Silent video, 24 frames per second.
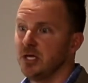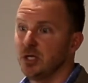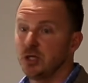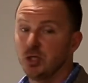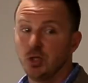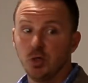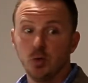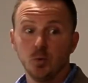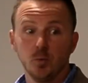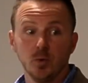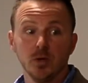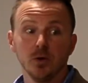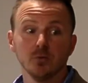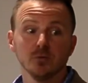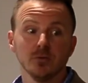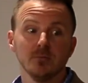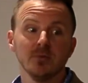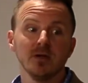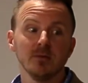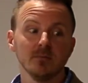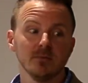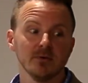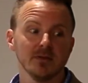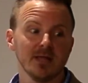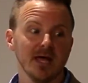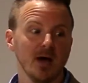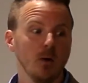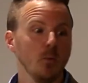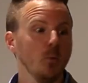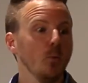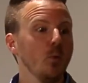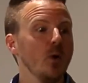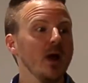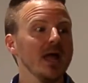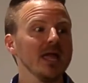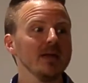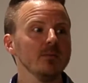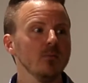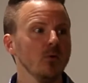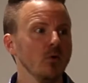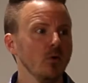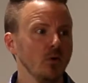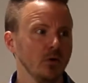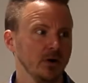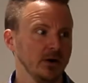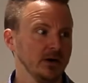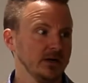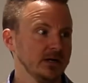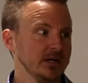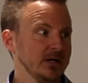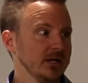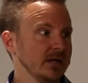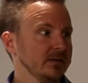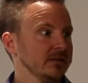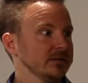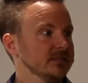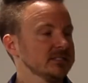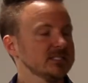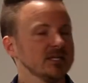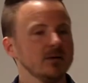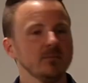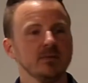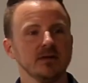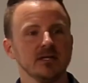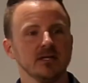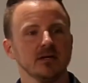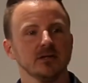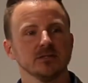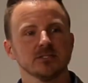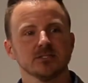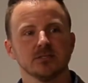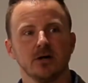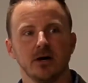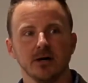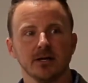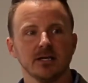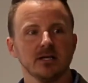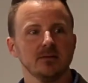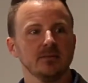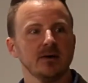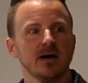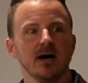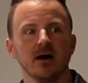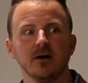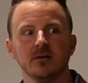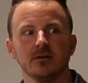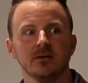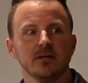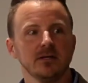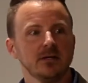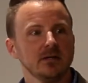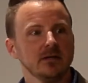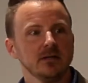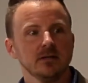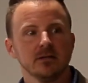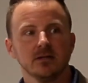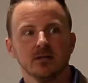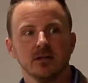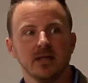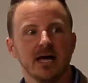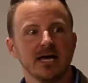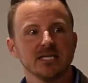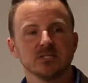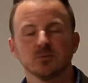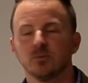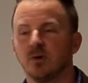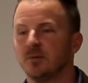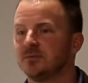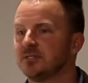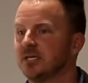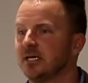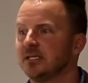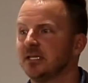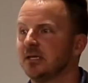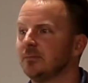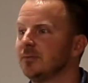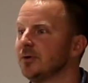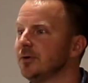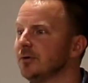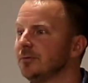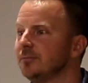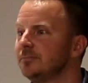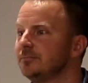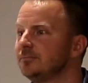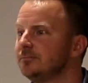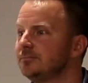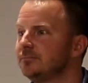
you will remember that way more than somebody else talking about the last website they built.